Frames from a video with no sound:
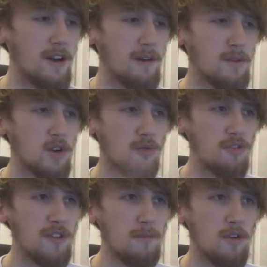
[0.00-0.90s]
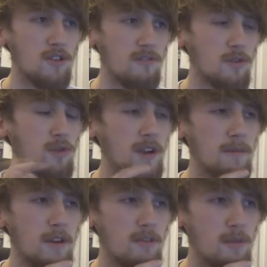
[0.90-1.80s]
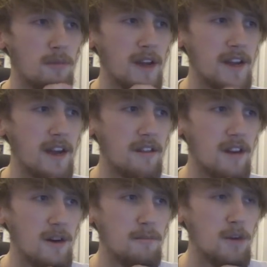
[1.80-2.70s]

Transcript: And I'm sure we'll see more stuff between him and his mom later down the line.